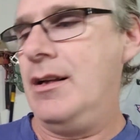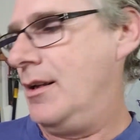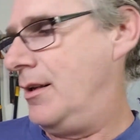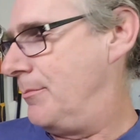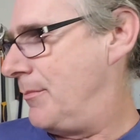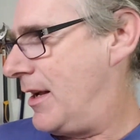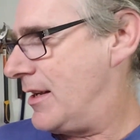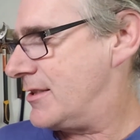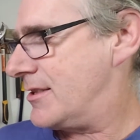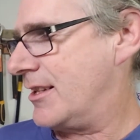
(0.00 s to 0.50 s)

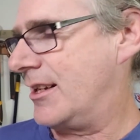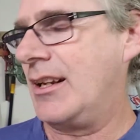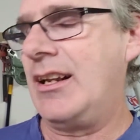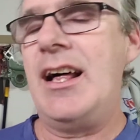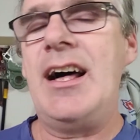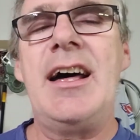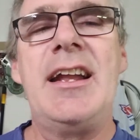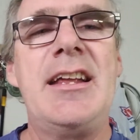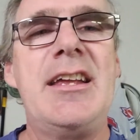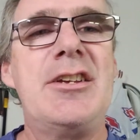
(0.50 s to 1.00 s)
Makes it a
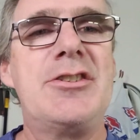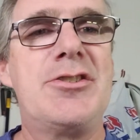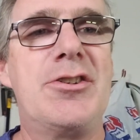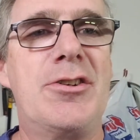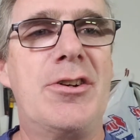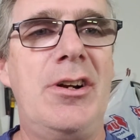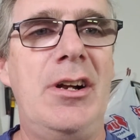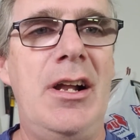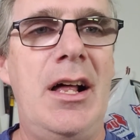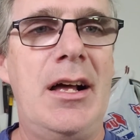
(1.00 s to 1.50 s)
lot
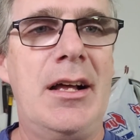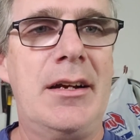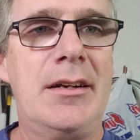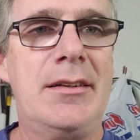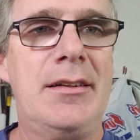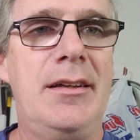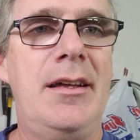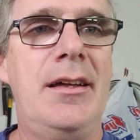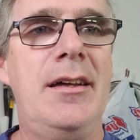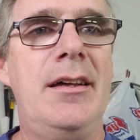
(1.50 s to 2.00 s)
easier and a
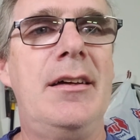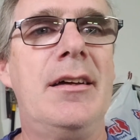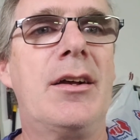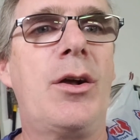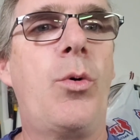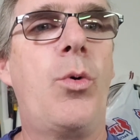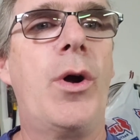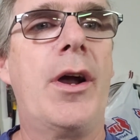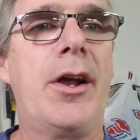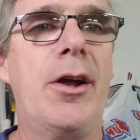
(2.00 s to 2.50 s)
lot
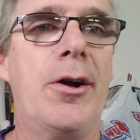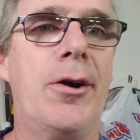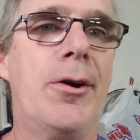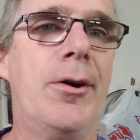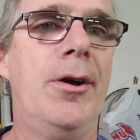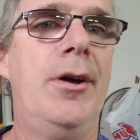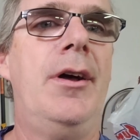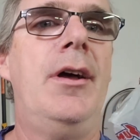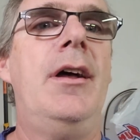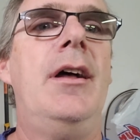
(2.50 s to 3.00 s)

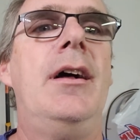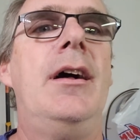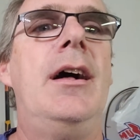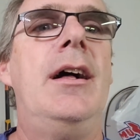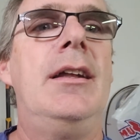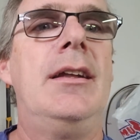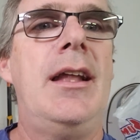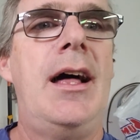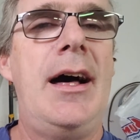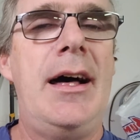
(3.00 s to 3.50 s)
quicker,
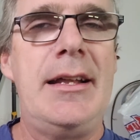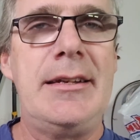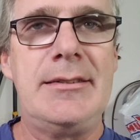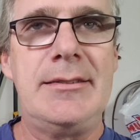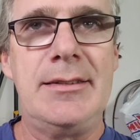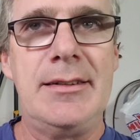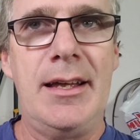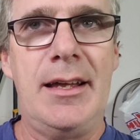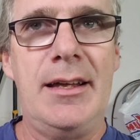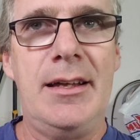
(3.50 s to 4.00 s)
a lot